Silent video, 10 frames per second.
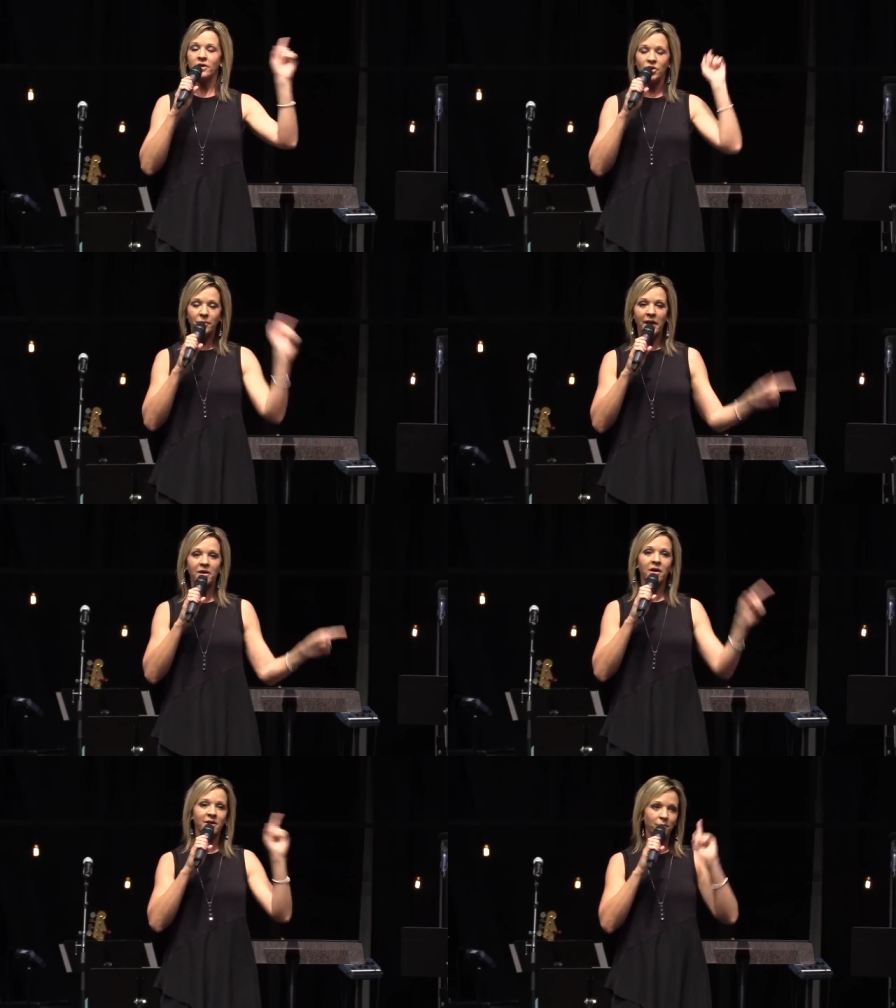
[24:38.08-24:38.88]
go to
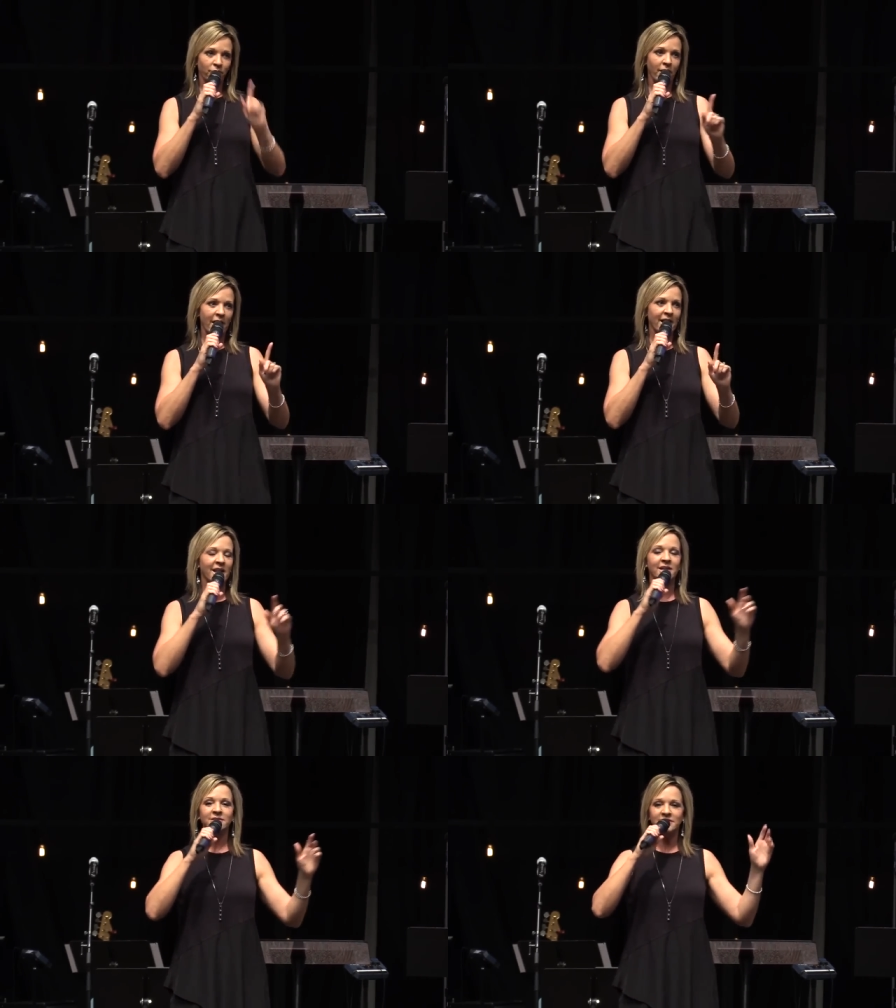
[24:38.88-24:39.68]
Bangkok and pray.
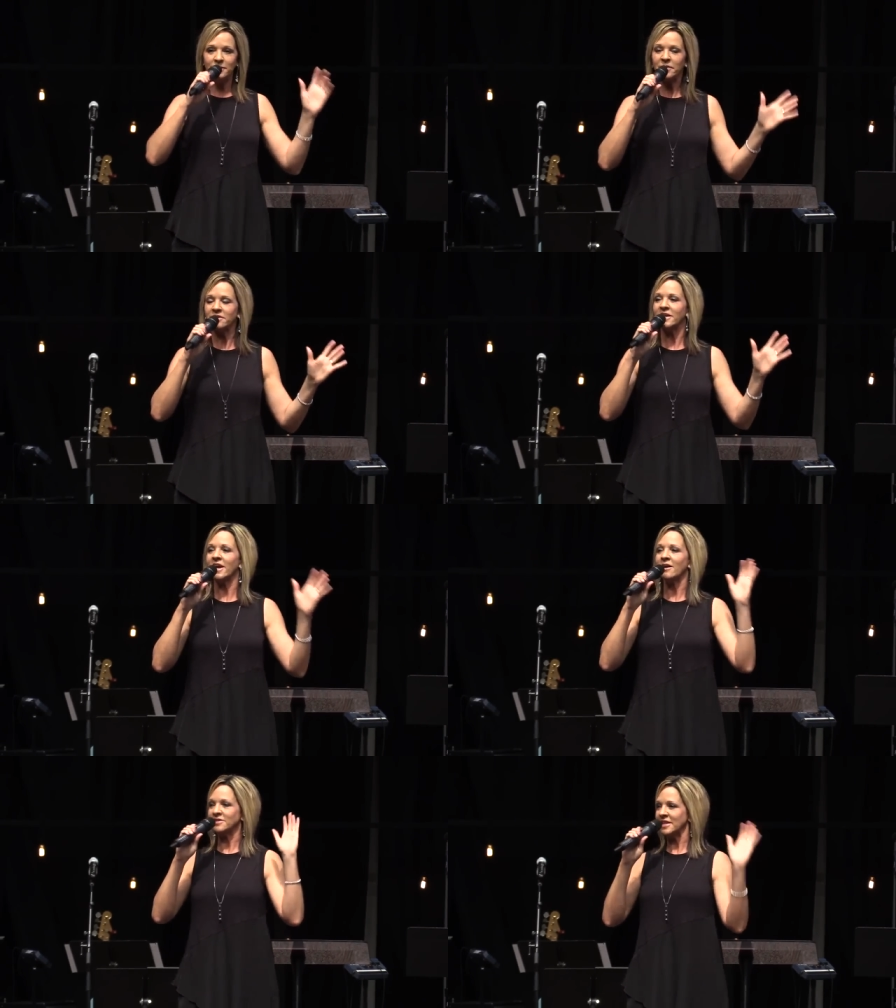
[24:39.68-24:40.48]
And typically,
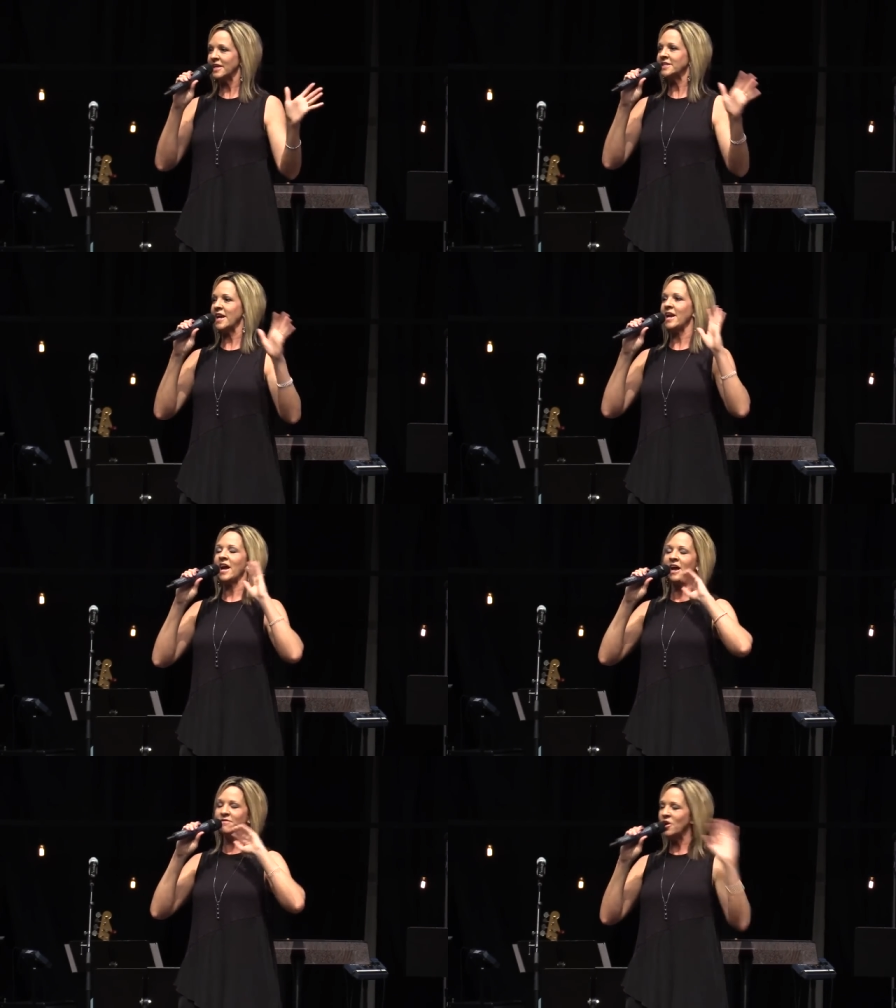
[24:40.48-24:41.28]
I'll set a date.
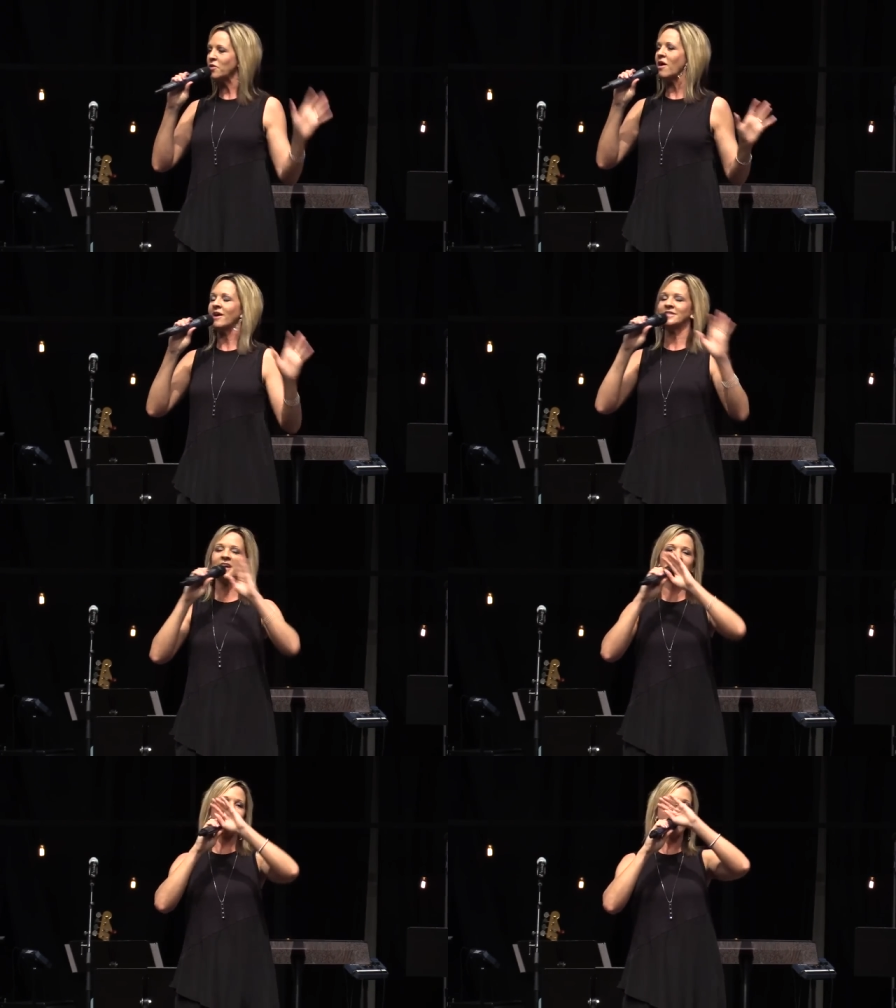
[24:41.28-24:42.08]
I have no
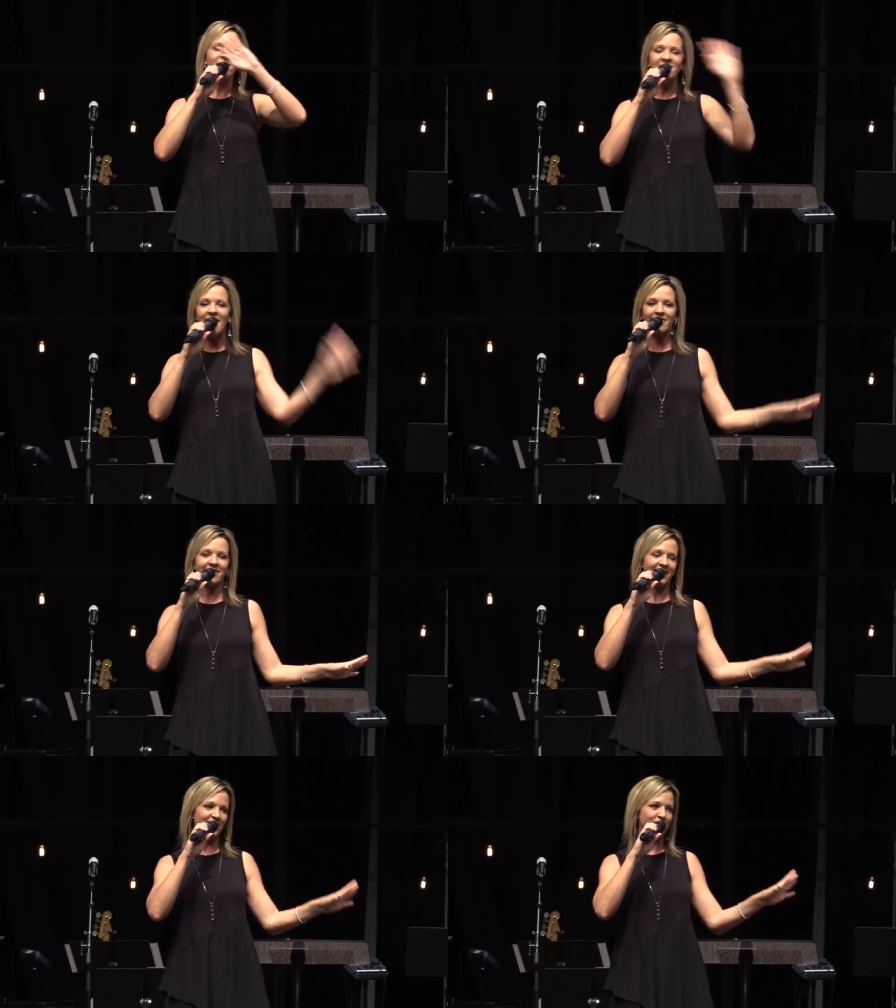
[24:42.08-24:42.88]
contacts, I have
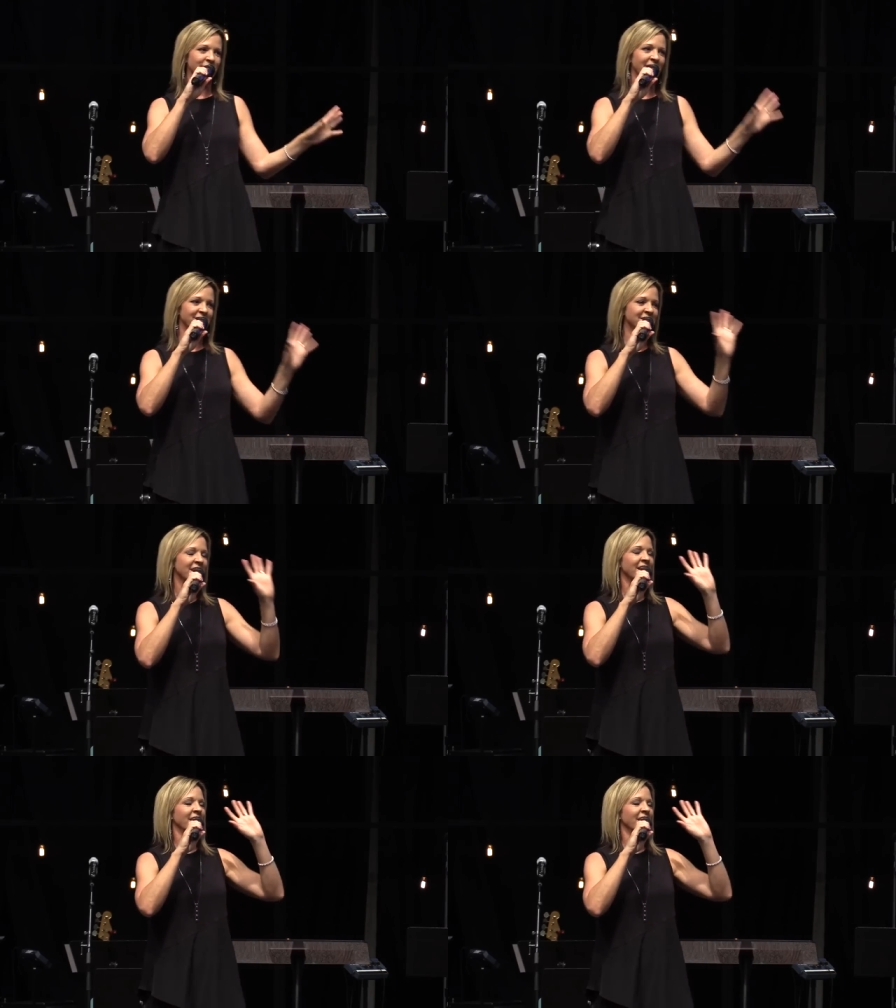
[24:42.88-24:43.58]
nothing in place.